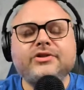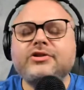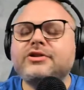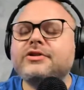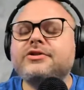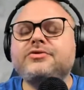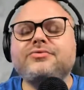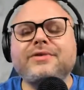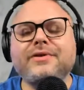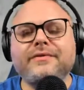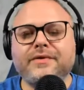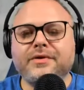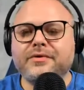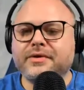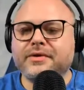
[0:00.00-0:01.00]
just
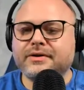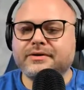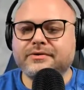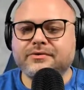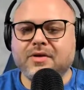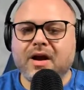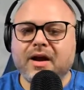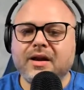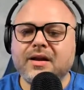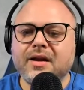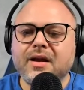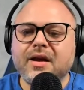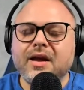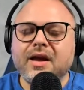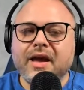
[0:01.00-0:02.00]
review this, right?
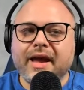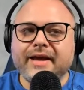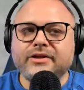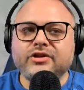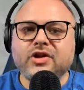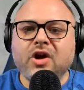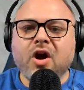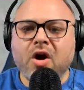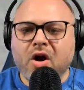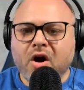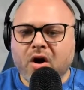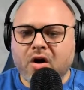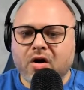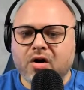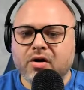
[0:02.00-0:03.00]
It's
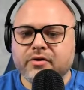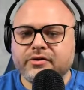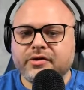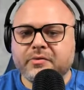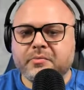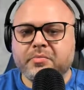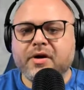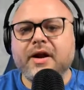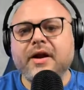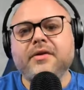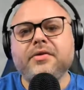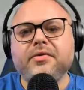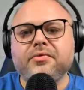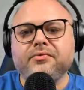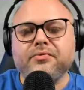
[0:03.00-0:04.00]
hard to
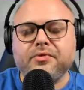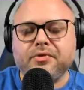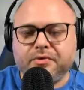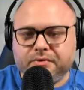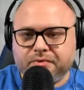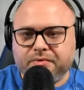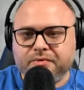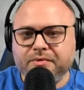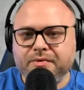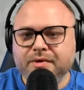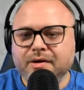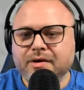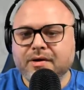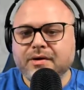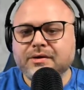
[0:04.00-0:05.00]
break through
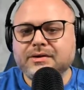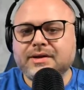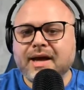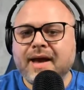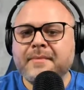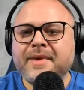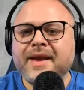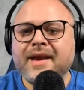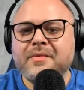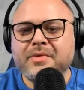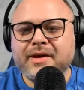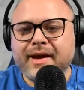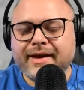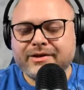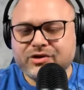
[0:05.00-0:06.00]
to
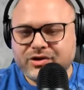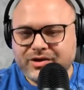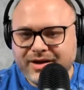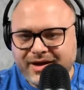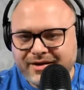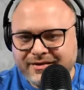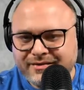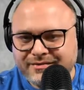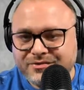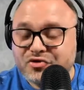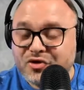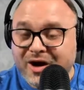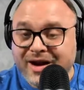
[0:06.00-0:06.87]
MKBHD, right?